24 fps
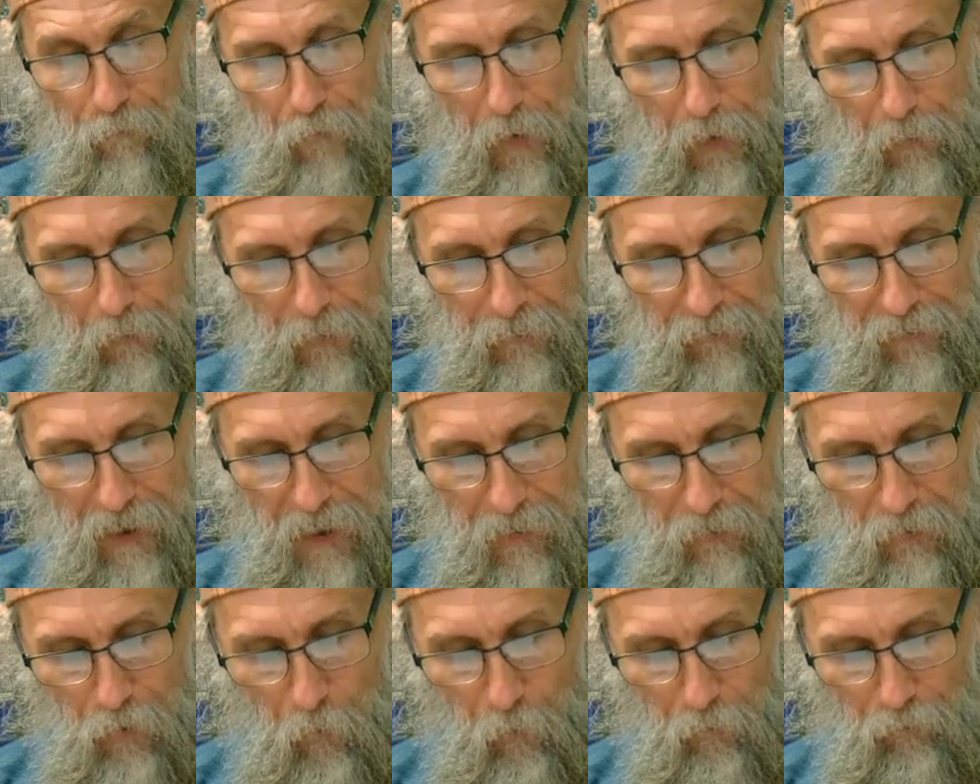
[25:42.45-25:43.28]
very
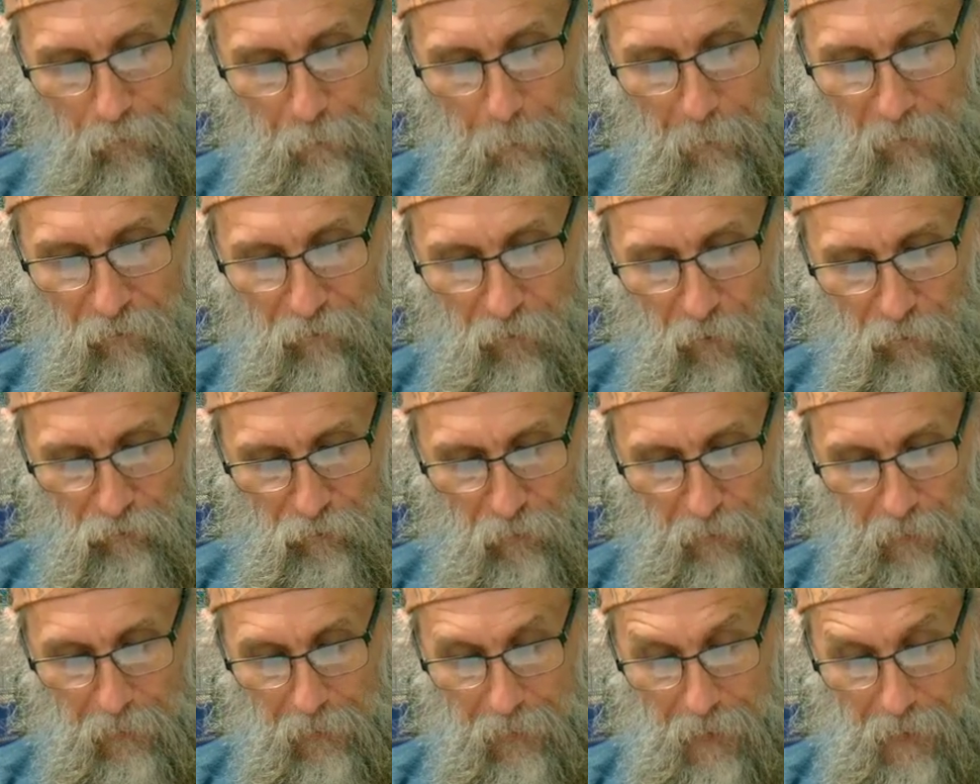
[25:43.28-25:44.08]
tenuous position,